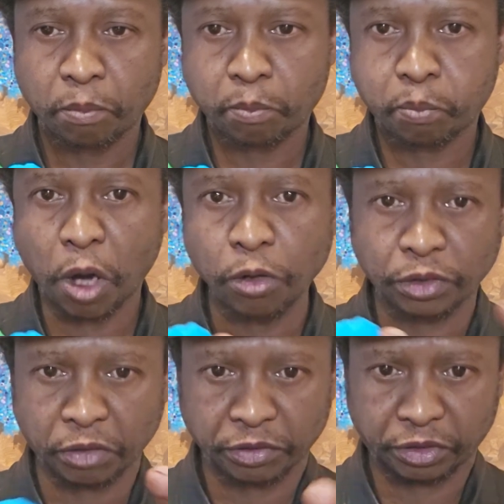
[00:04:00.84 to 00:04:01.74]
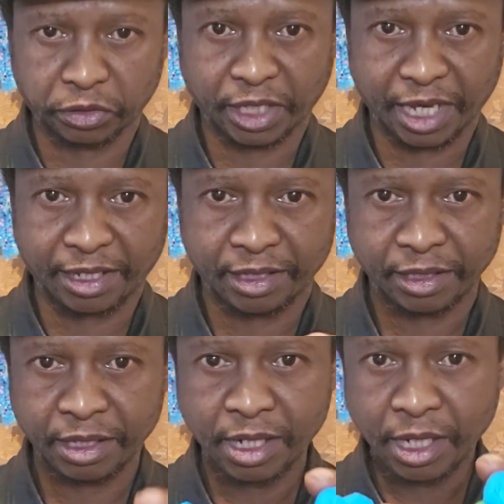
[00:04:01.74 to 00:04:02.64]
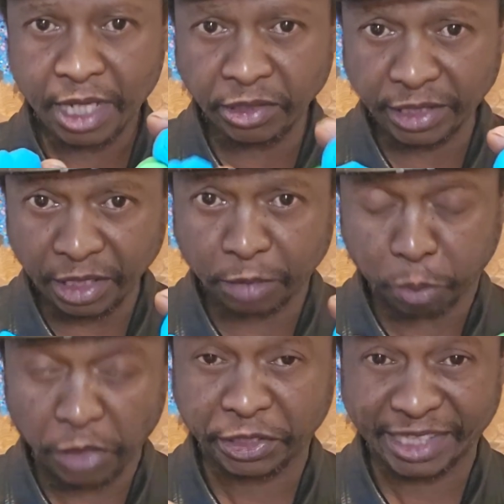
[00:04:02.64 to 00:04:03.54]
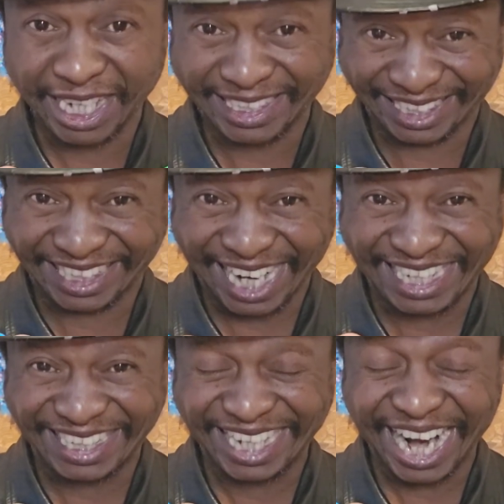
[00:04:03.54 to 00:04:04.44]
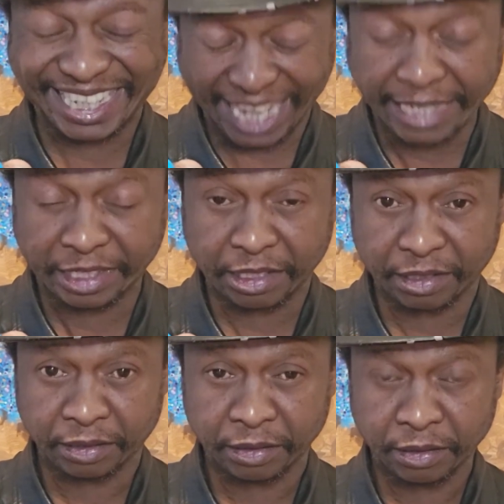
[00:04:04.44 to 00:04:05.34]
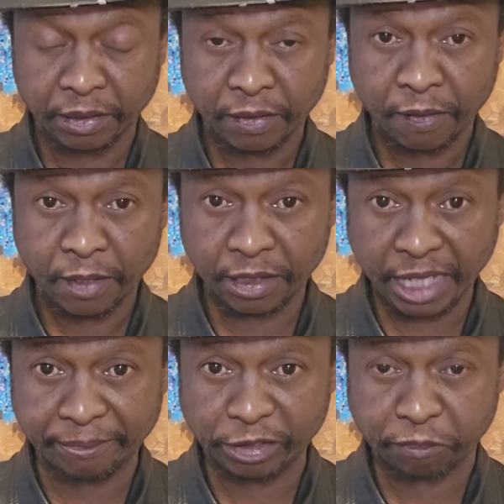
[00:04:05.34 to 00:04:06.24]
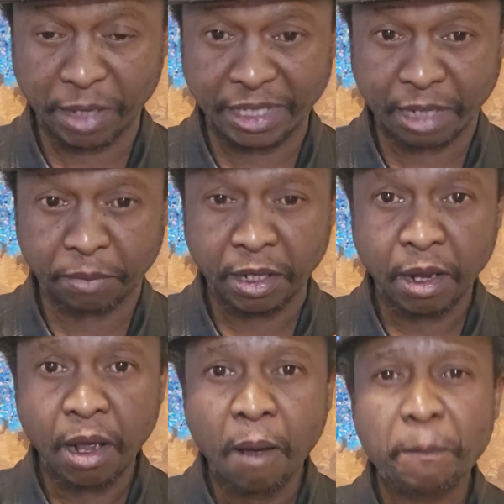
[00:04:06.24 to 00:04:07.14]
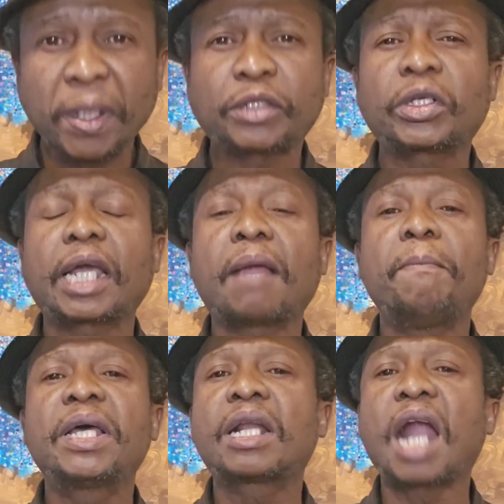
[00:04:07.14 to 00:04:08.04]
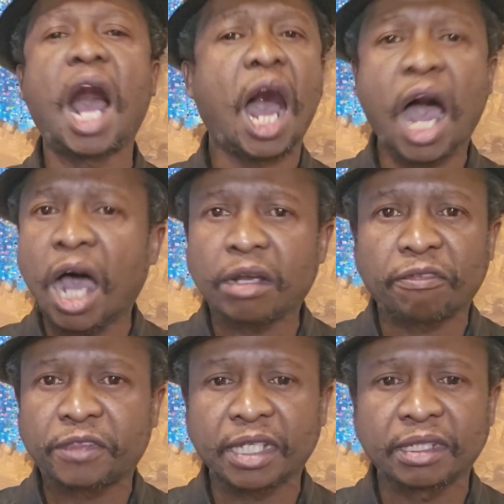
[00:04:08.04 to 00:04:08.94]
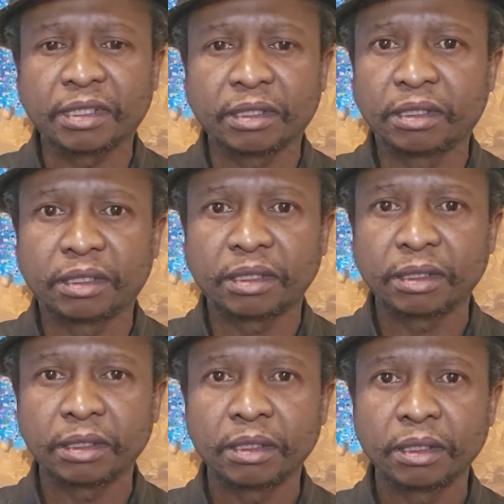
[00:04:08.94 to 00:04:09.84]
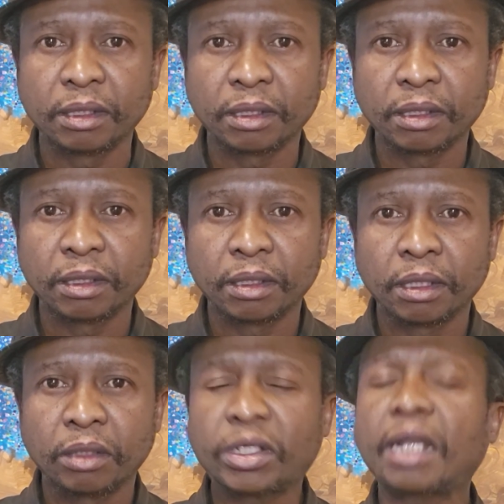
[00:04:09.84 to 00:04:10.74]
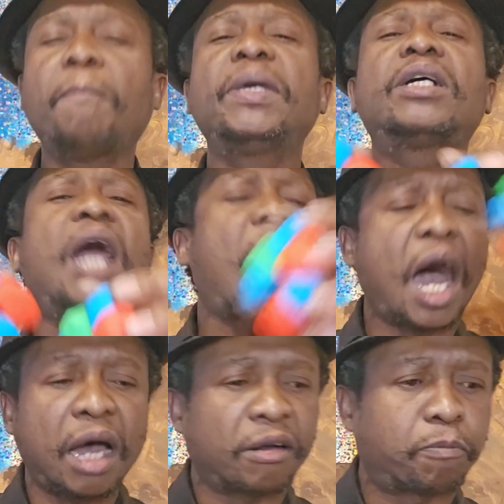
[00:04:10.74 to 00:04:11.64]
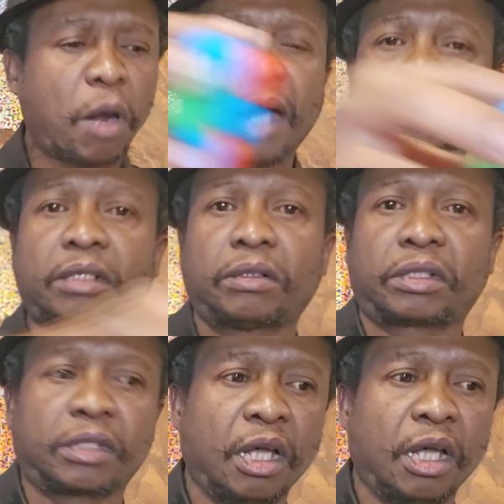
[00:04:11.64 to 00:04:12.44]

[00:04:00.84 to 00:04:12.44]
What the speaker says: protons together. Can you see these protons are exactly identical in terms of makeup? But you get a myriad of things. You get a myriad of particles